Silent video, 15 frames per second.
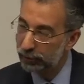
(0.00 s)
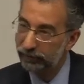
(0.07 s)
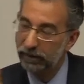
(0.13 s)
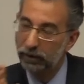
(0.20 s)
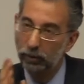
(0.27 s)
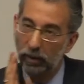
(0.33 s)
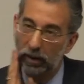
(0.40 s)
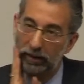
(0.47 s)
two of the
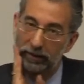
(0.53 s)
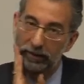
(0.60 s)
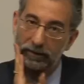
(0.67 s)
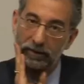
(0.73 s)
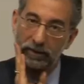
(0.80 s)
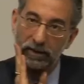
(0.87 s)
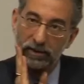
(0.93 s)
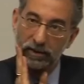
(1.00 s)
inquiry,
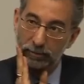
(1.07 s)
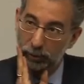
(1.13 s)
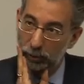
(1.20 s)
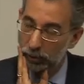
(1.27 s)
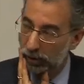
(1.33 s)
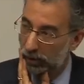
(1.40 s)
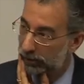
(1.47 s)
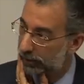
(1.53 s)
Sir
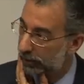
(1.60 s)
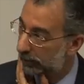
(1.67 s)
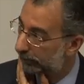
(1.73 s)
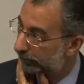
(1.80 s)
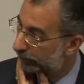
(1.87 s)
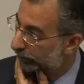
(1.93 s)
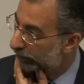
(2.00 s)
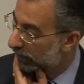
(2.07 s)
Paul Condon,
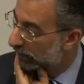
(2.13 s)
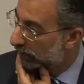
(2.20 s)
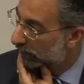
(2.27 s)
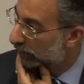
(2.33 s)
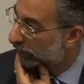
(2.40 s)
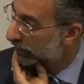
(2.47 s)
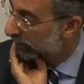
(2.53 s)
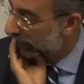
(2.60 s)

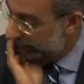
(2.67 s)
who was